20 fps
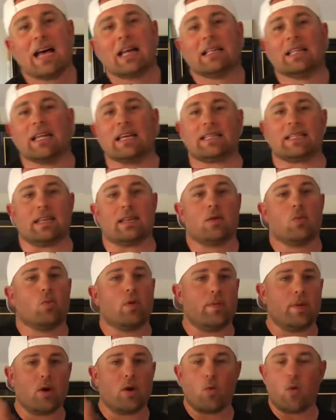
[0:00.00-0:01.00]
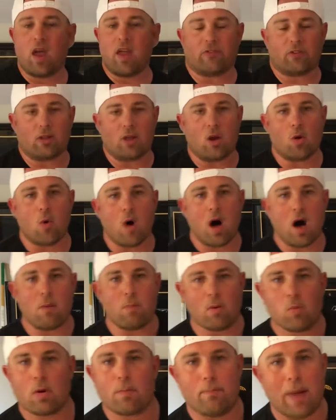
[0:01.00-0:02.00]
Listen, we've been away for a little while,
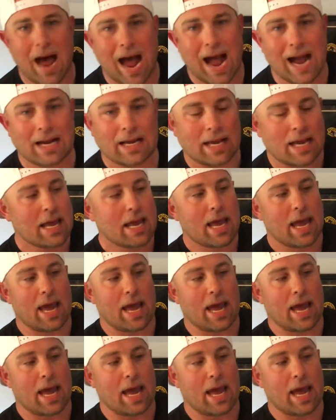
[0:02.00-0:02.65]
but we're back.